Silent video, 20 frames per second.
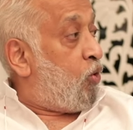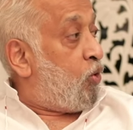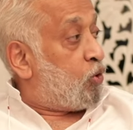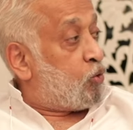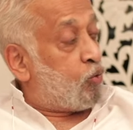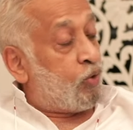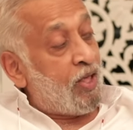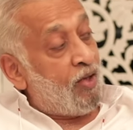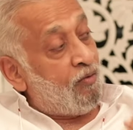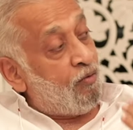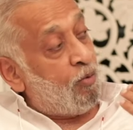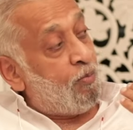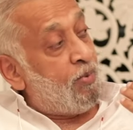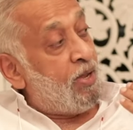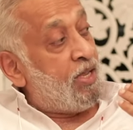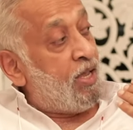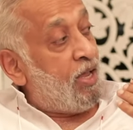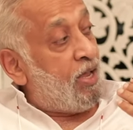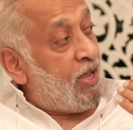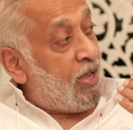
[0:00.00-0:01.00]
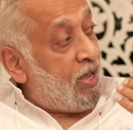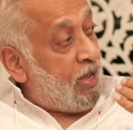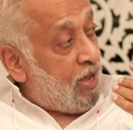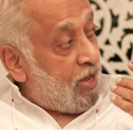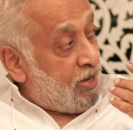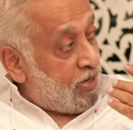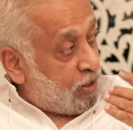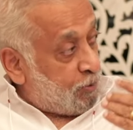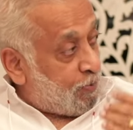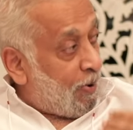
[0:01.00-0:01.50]
So there will be
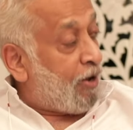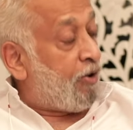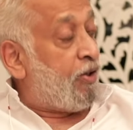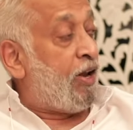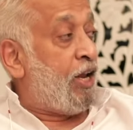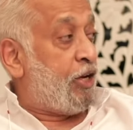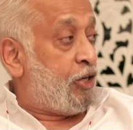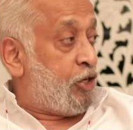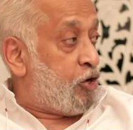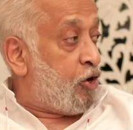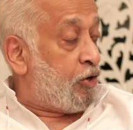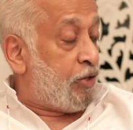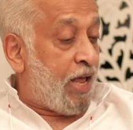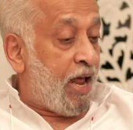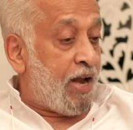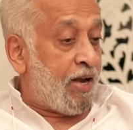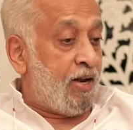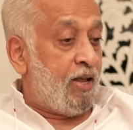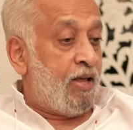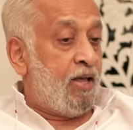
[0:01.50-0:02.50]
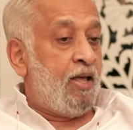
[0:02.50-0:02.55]
speculation on that.